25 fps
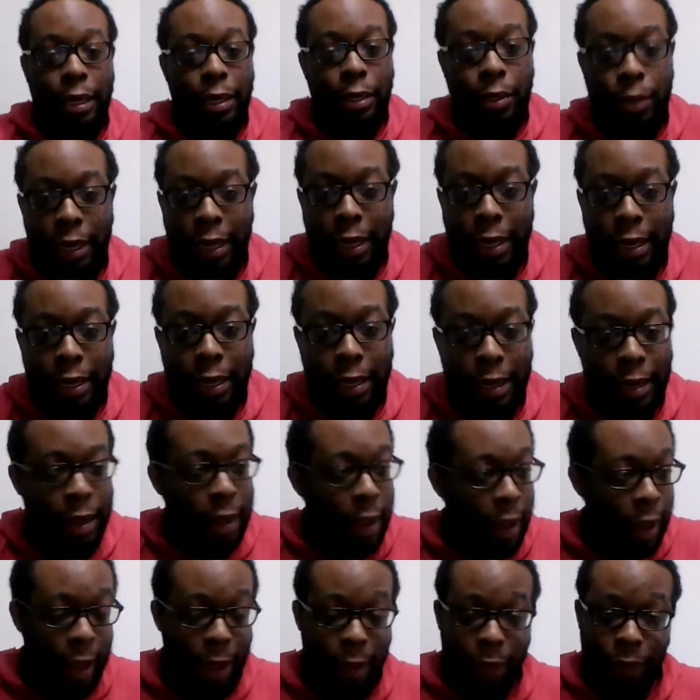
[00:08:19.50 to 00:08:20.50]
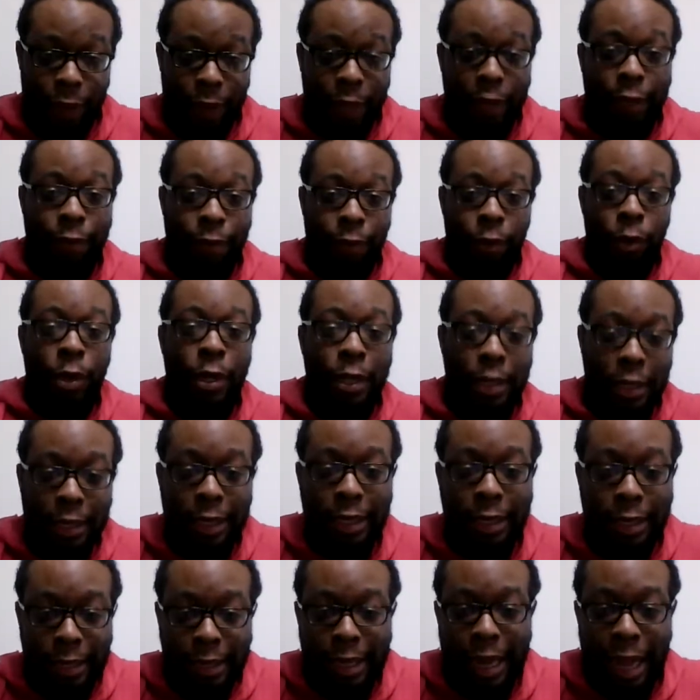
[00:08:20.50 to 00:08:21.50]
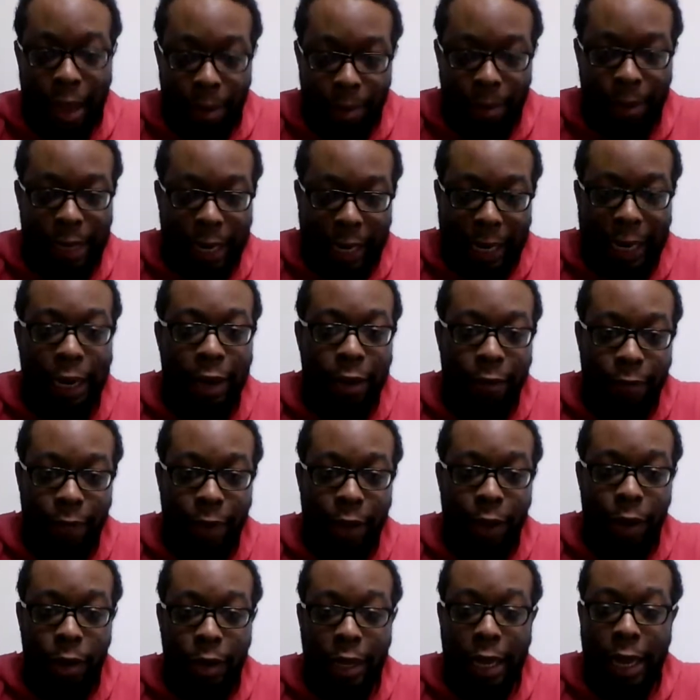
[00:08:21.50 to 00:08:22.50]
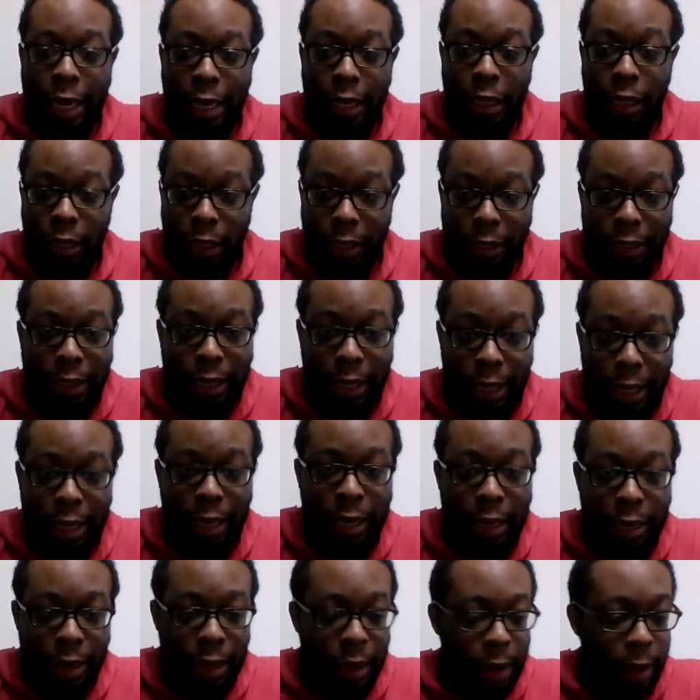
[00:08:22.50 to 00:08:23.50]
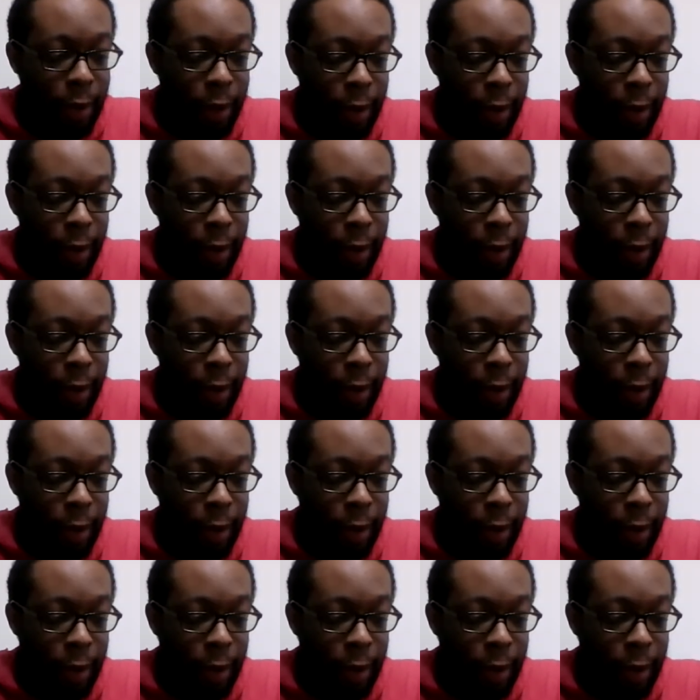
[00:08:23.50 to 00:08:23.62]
of credit. If this foolishness is happening in the NFL, like, legit,